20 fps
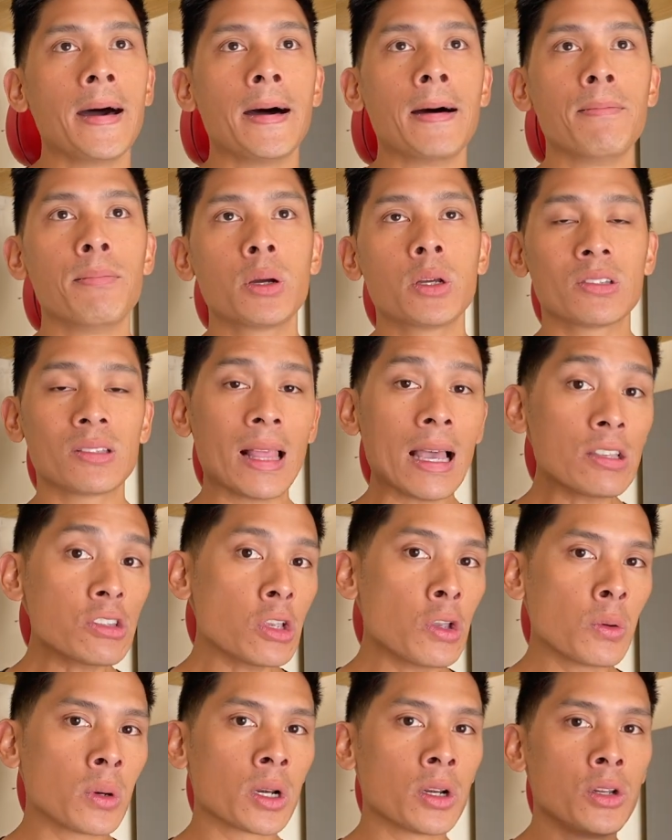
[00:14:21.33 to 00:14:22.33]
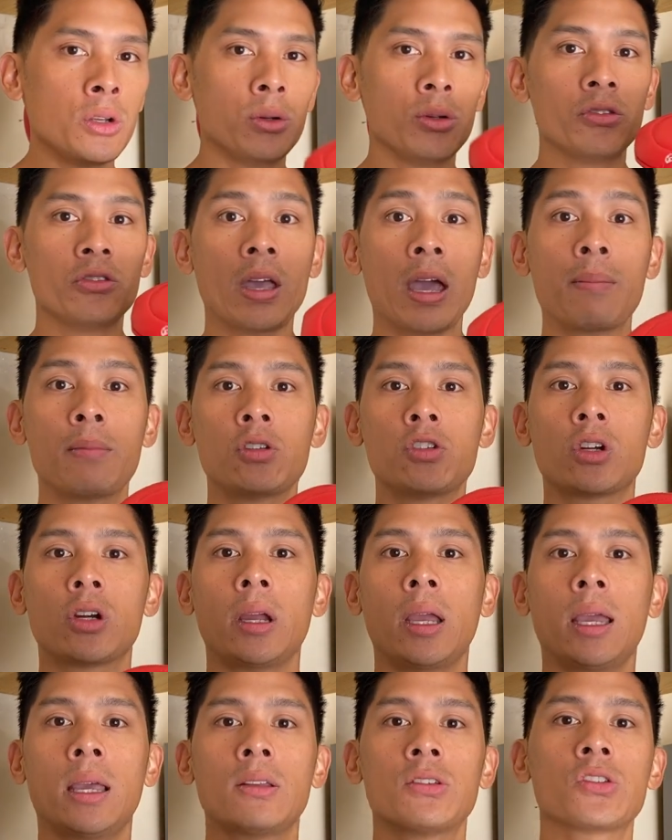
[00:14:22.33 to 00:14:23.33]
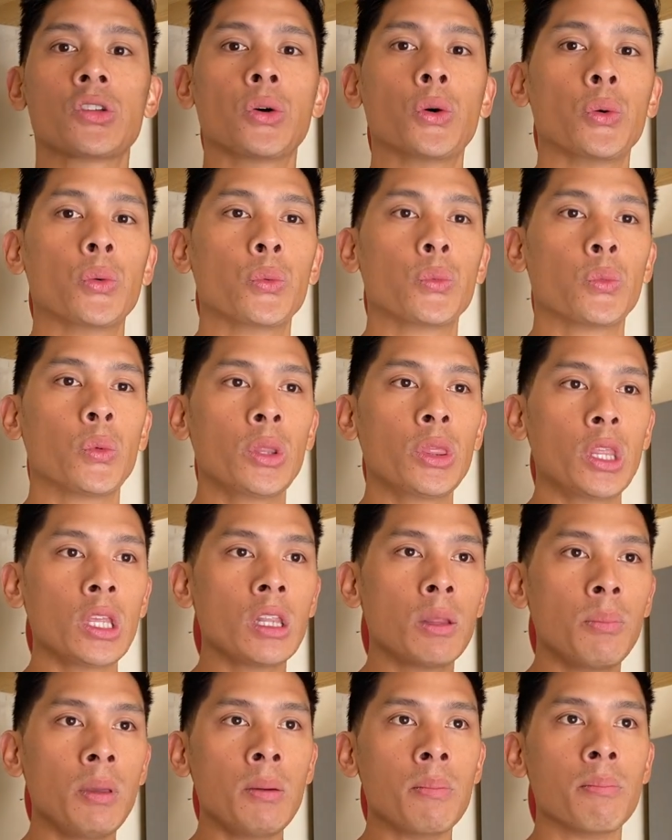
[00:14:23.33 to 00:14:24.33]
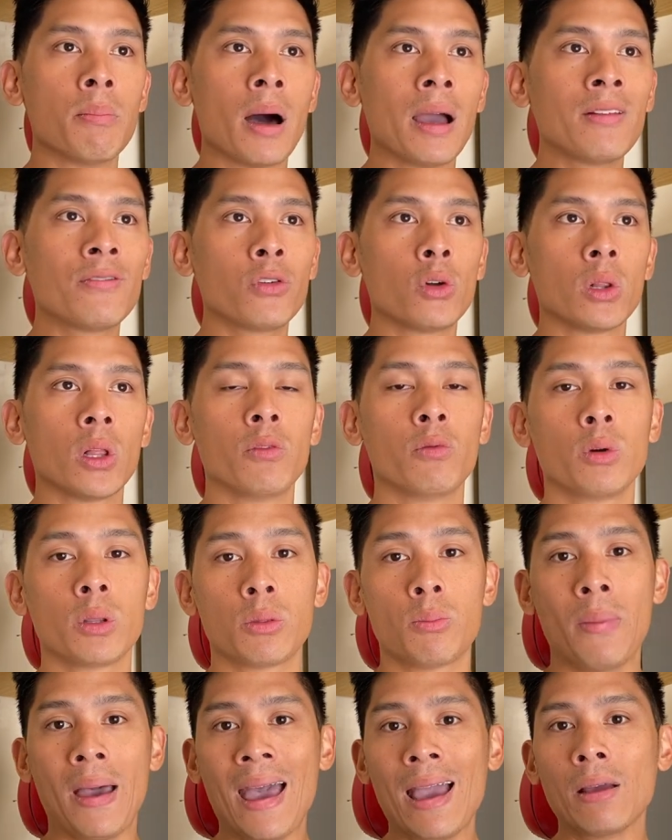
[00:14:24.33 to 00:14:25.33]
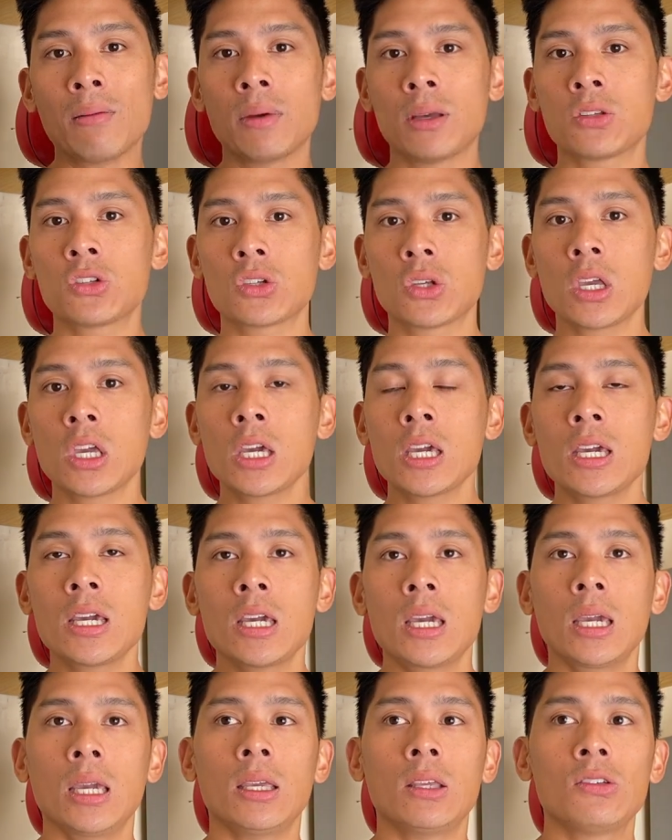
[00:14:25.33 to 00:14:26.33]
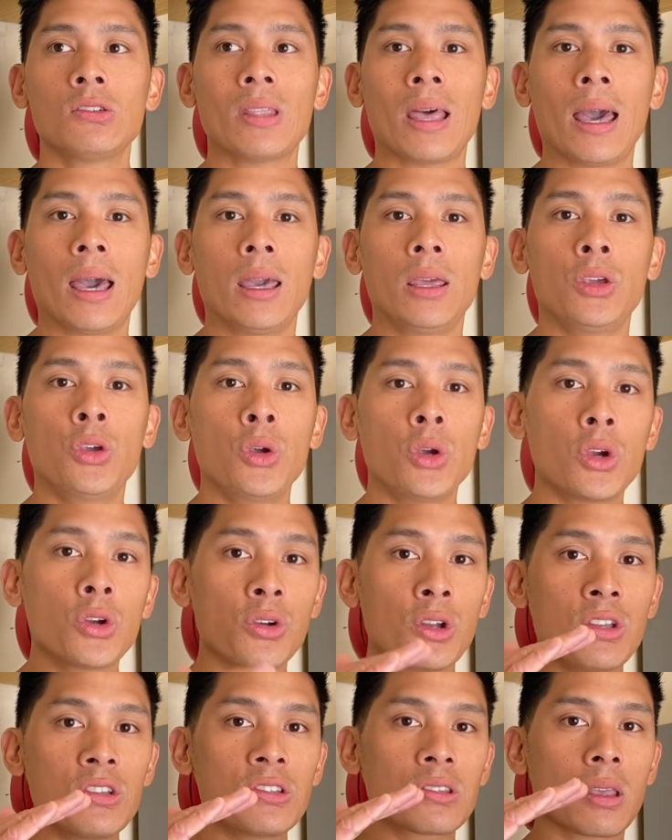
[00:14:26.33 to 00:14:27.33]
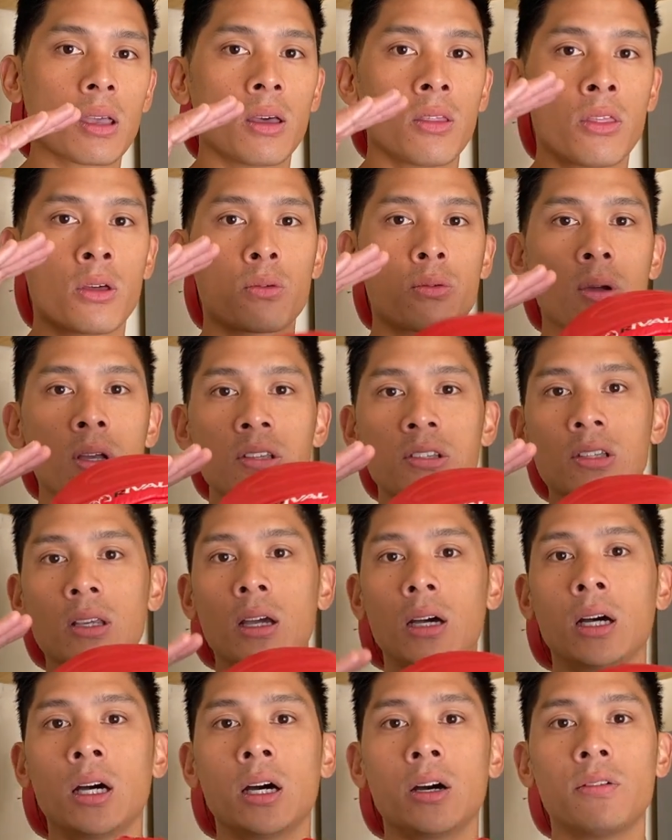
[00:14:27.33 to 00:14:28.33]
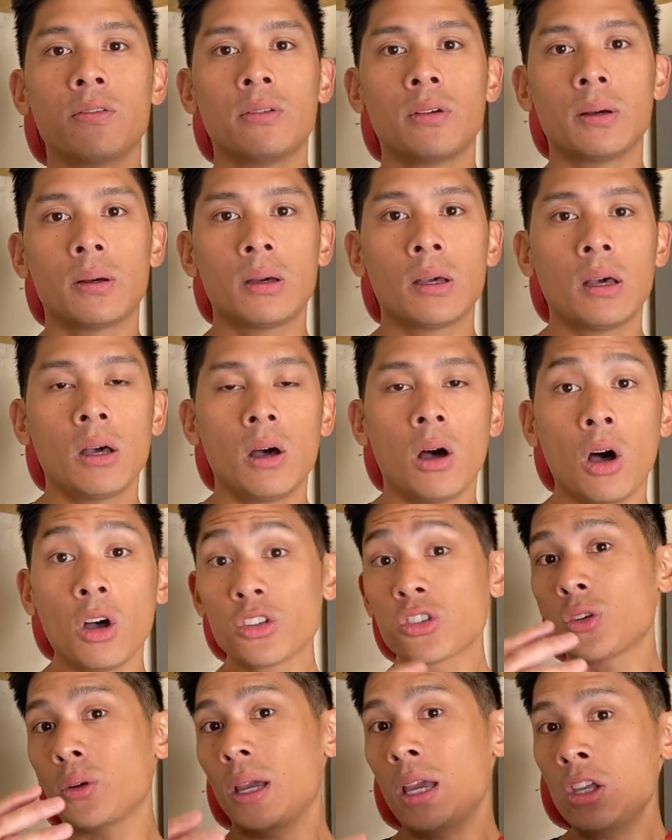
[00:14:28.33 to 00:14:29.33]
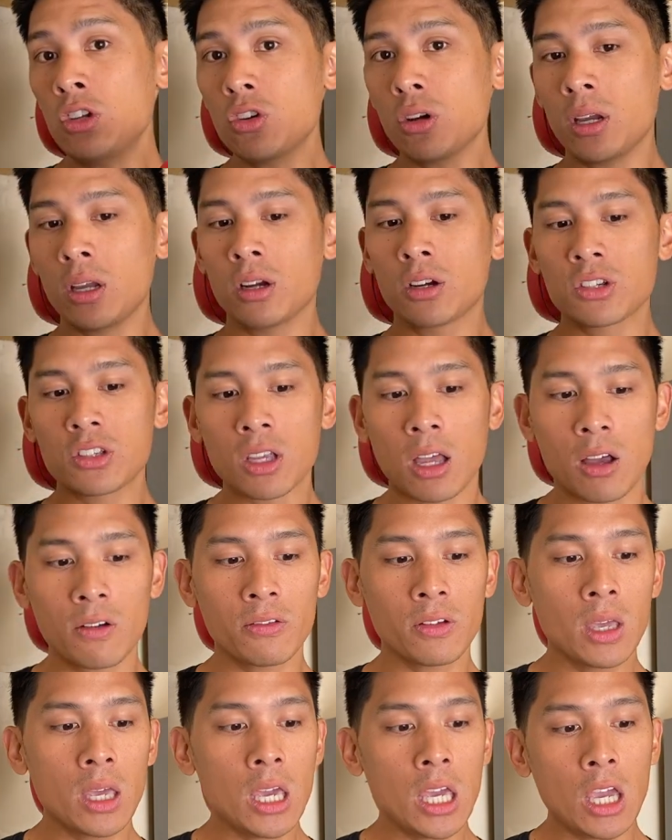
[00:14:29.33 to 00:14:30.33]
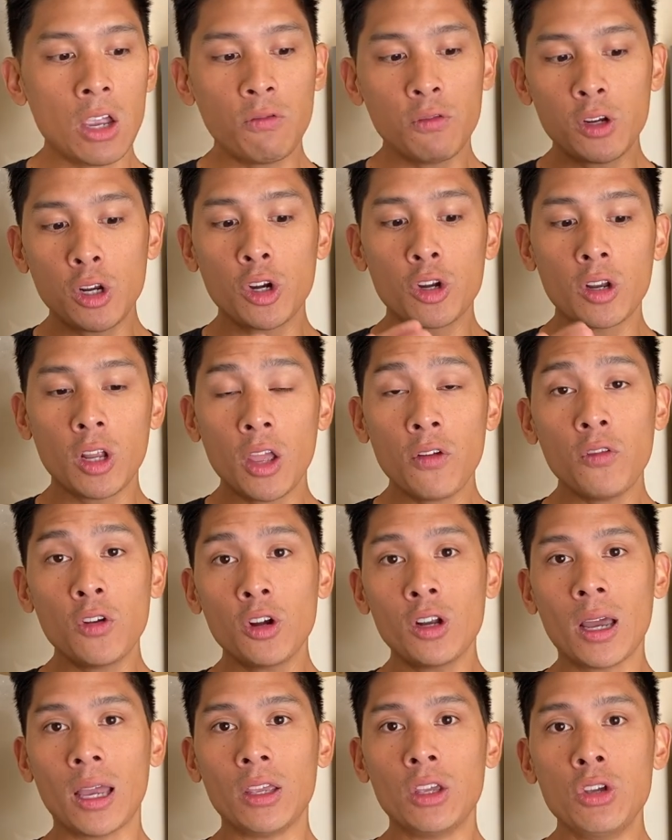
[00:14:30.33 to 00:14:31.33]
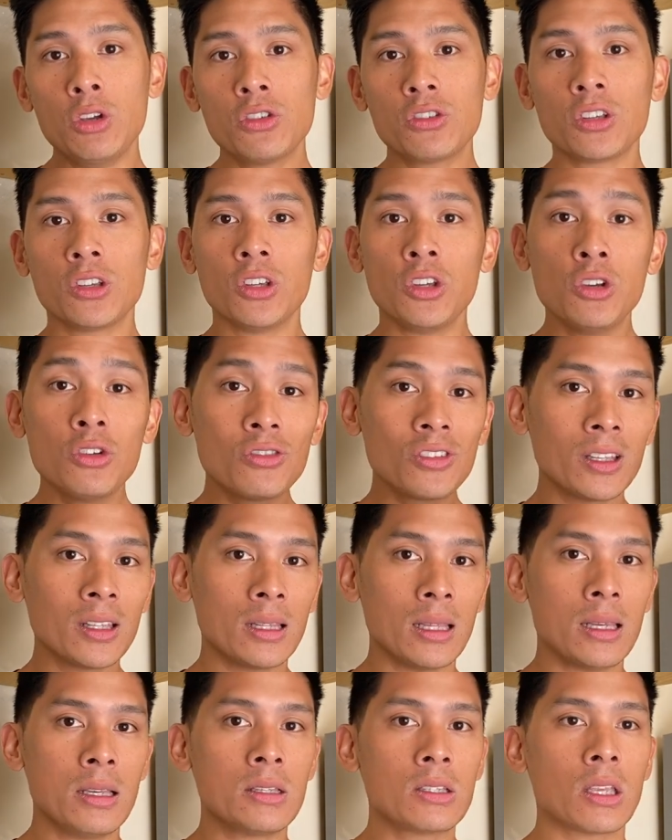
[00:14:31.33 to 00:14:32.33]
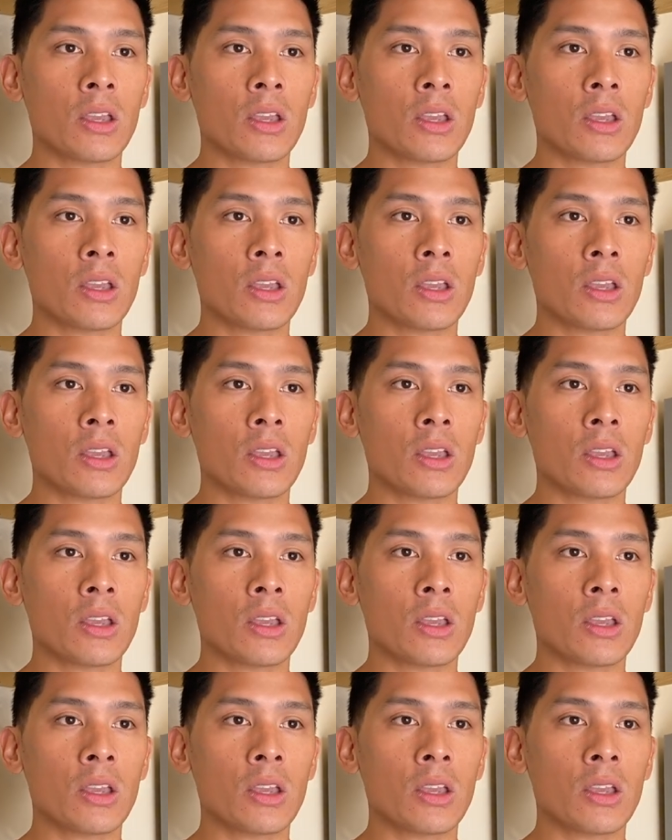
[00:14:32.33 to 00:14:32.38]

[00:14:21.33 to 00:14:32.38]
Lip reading: Because the last thing you want to do is damage your hand. So one thing to be mindful of with bag mitts is that you increase the risk of also injuring yourself if you're not used to using these.